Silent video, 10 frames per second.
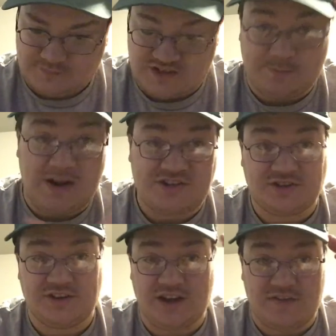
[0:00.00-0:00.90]

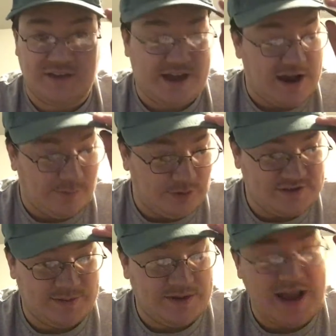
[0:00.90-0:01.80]
especially not the
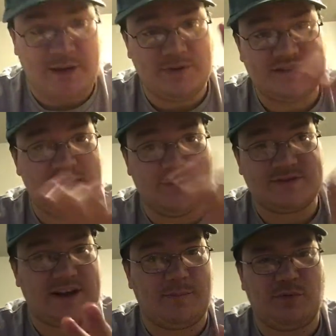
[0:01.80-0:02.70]
Cowboys game. The Cowboys game
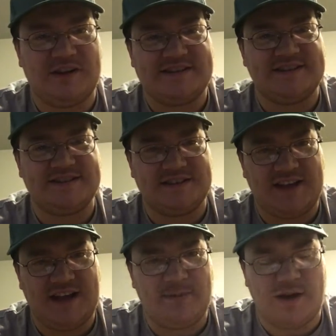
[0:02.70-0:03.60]
was like a
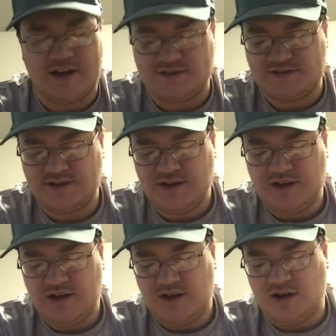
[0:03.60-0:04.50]
preseason game, guys.
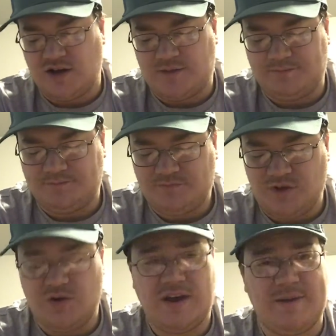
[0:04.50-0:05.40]

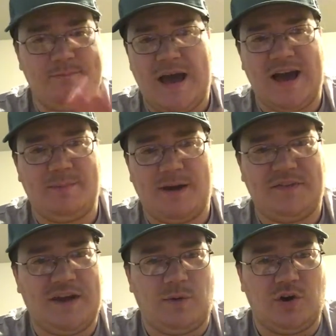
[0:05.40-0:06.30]
You can get mad
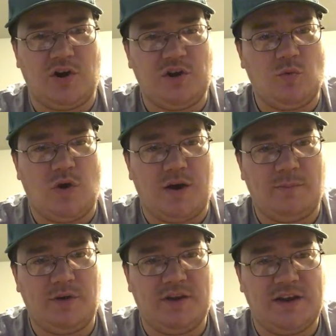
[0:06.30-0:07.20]
about that one all you
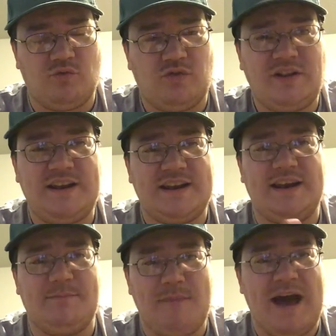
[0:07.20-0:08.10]
want, but it really
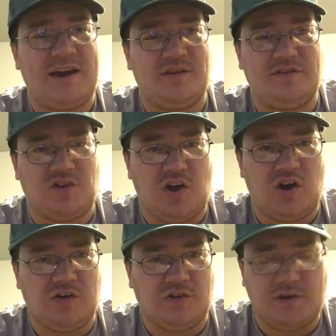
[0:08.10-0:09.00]
didn't matter in the
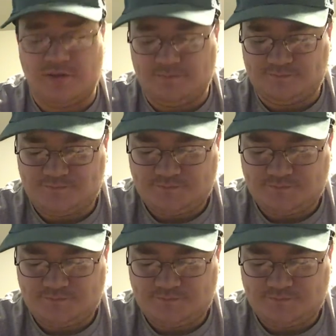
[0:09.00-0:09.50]
long run.